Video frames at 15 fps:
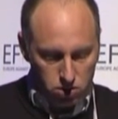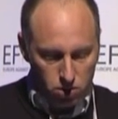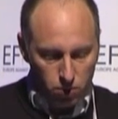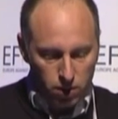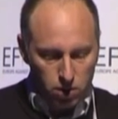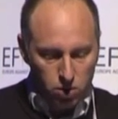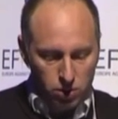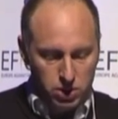So
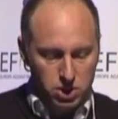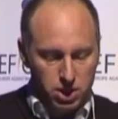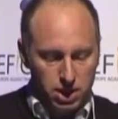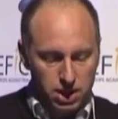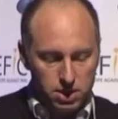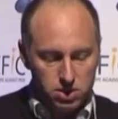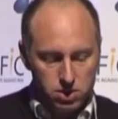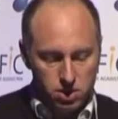one question
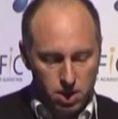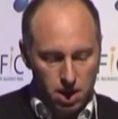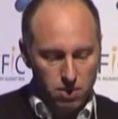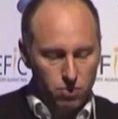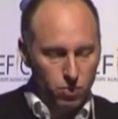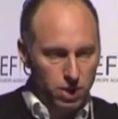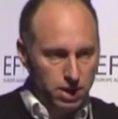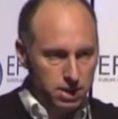is,
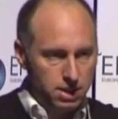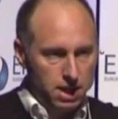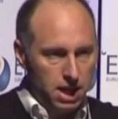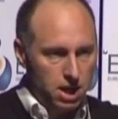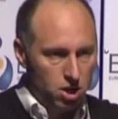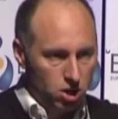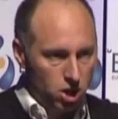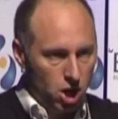if we
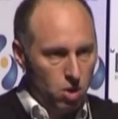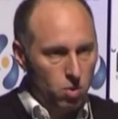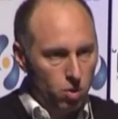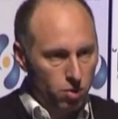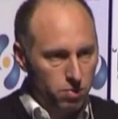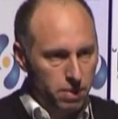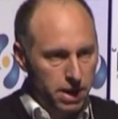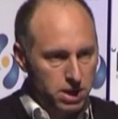take our
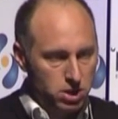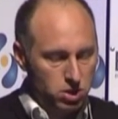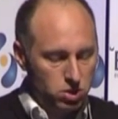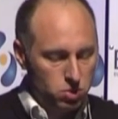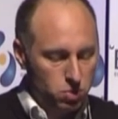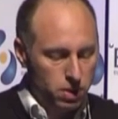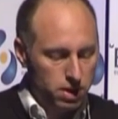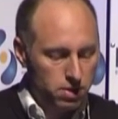cohort of
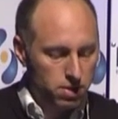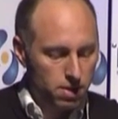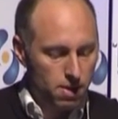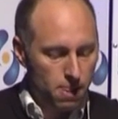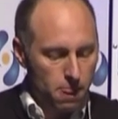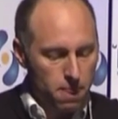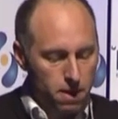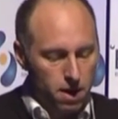patients with
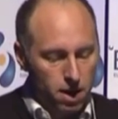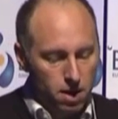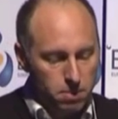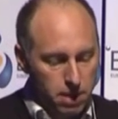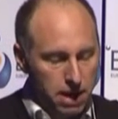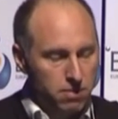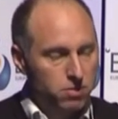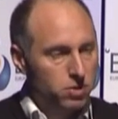
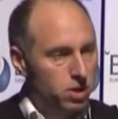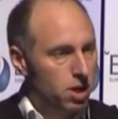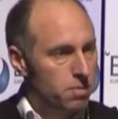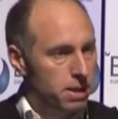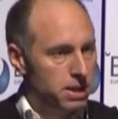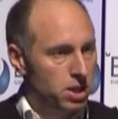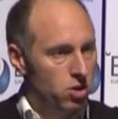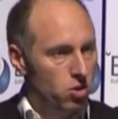painful
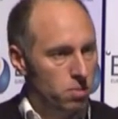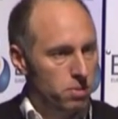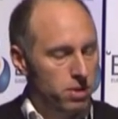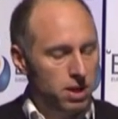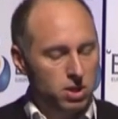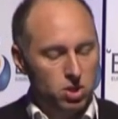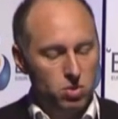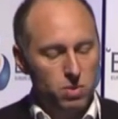diabetic
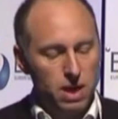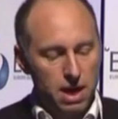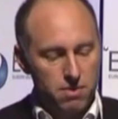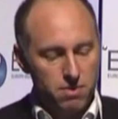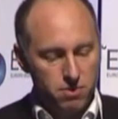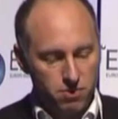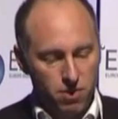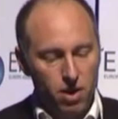neuropathy, do we
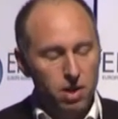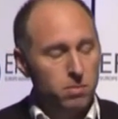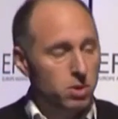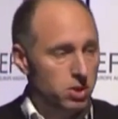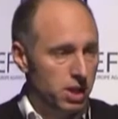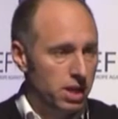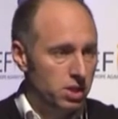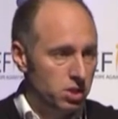ever find
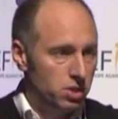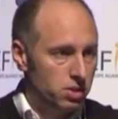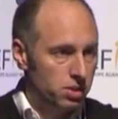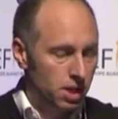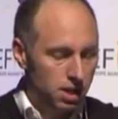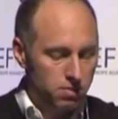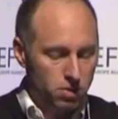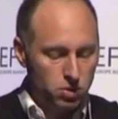mutations
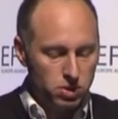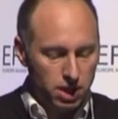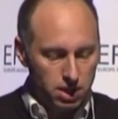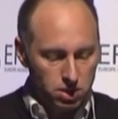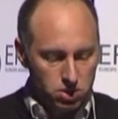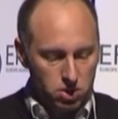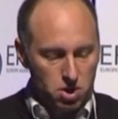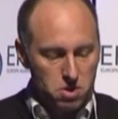in
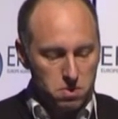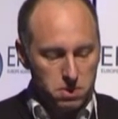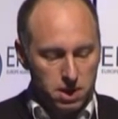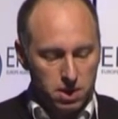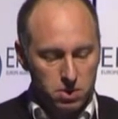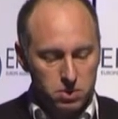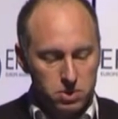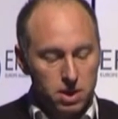voltage-gated sodium
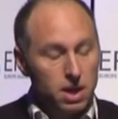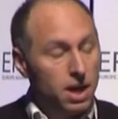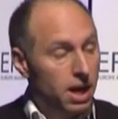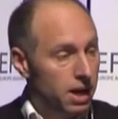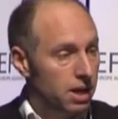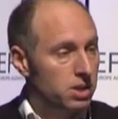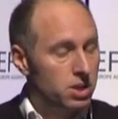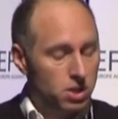channels?
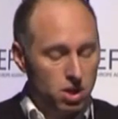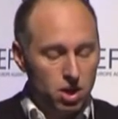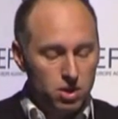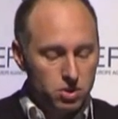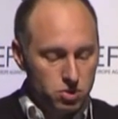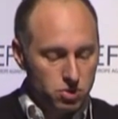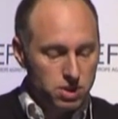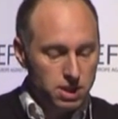And actually the
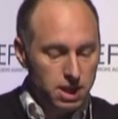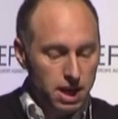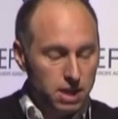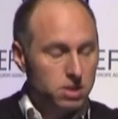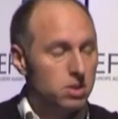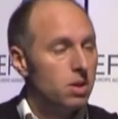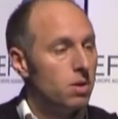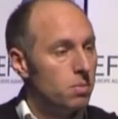answer is yes,
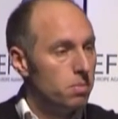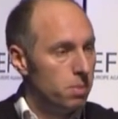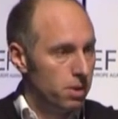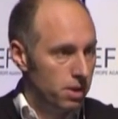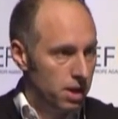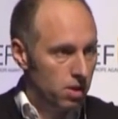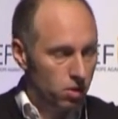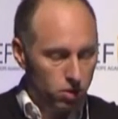but
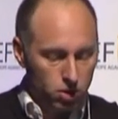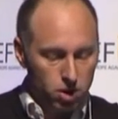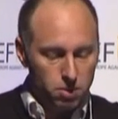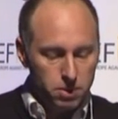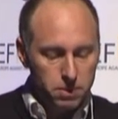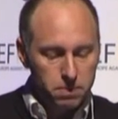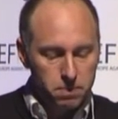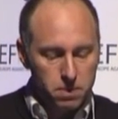they're not
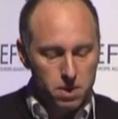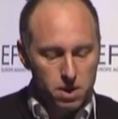common.